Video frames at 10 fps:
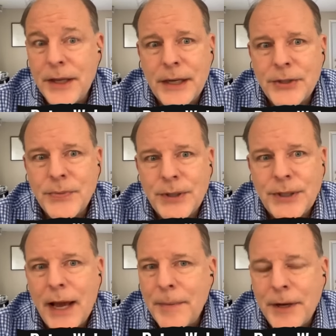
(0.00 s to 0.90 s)
that's what's
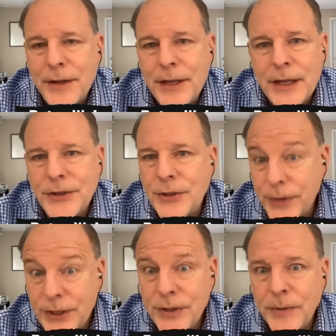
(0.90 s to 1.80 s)
happening. I think that's a
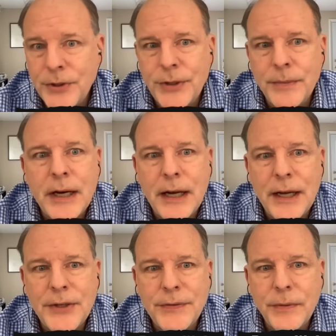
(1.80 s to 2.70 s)
reasonable
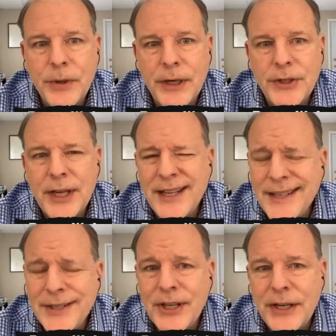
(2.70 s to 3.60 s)
surmise from what he said. He
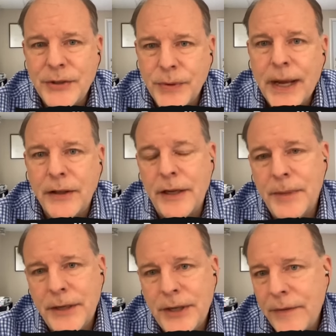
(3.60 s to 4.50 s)
didn't say it directly,
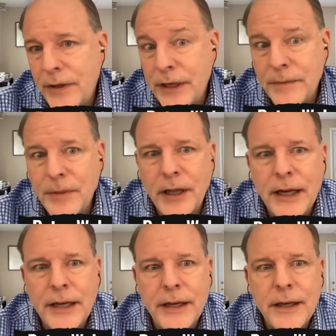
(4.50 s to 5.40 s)
but he heavily yeah.
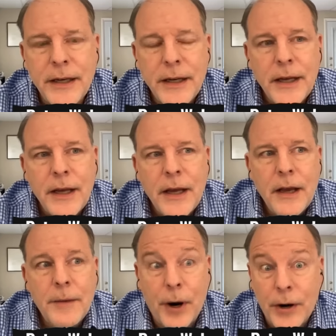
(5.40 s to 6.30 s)
implied it.
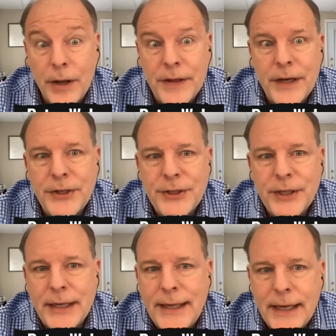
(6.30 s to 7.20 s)
Part of it is,
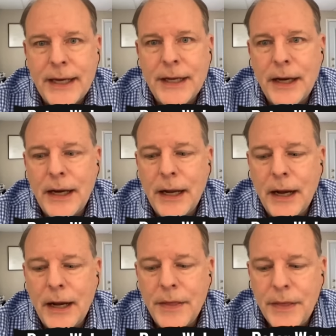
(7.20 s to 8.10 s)
again, I,
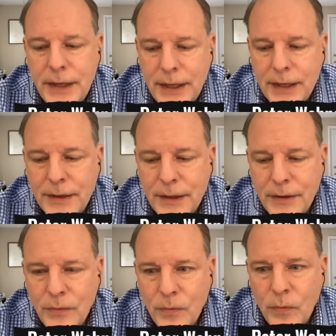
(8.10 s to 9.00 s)
I think
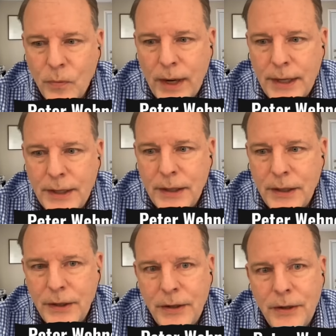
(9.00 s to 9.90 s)
that when
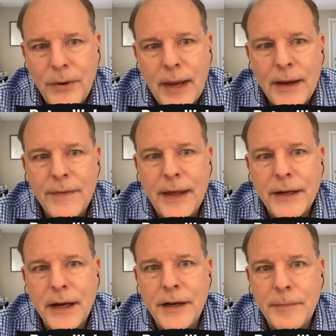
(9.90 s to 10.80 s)
you have that
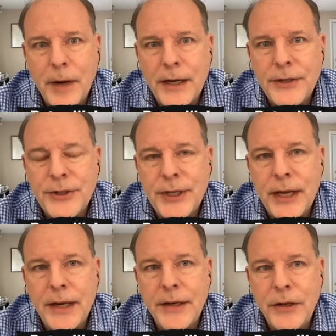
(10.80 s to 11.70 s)
kind of
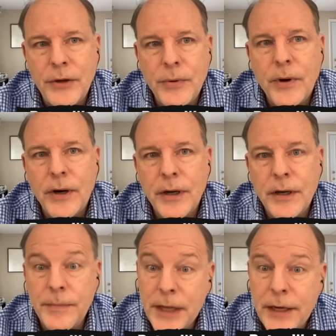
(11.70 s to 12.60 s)
mindset, you are
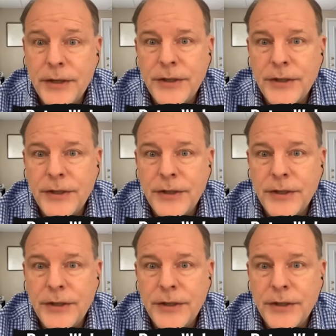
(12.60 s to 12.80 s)
committed and